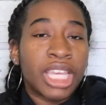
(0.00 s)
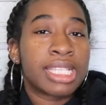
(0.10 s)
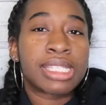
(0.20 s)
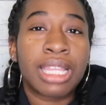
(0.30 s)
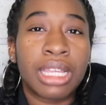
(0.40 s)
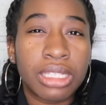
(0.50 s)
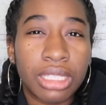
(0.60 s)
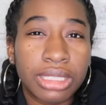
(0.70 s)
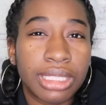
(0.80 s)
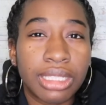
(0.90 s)
it's not
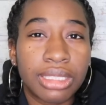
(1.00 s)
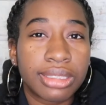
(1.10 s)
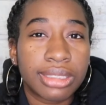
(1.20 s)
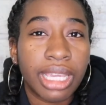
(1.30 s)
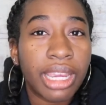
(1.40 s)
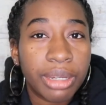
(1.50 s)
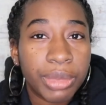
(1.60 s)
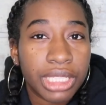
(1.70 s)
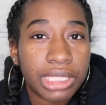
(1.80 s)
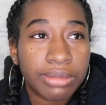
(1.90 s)
it's not scaring
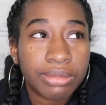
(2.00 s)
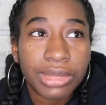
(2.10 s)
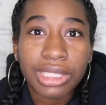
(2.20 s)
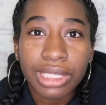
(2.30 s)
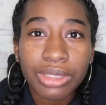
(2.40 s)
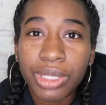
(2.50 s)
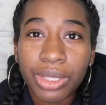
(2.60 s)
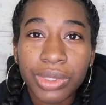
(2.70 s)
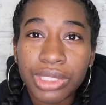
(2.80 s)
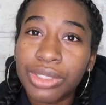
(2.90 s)
me because I'm that's what
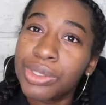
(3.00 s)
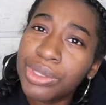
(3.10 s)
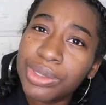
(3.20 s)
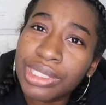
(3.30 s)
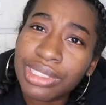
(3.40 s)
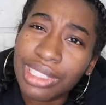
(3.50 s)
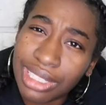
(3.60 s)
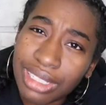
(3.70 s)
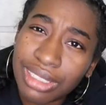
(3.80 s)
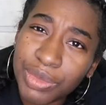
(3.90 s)
he went to go do is cut
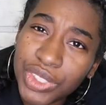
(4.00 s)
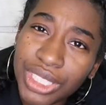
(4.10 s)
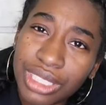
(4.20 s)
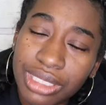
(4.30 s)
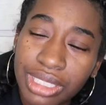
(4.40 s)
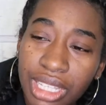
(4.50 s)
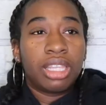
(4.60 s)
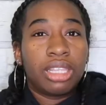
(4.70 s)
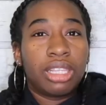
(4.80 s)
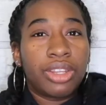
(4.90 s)
down some trees.
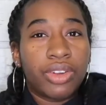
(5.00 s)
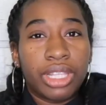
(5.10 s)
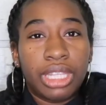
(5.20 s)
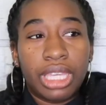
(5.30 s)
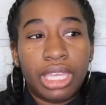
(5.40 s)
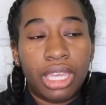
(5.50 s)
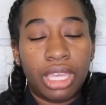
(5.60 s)
Literally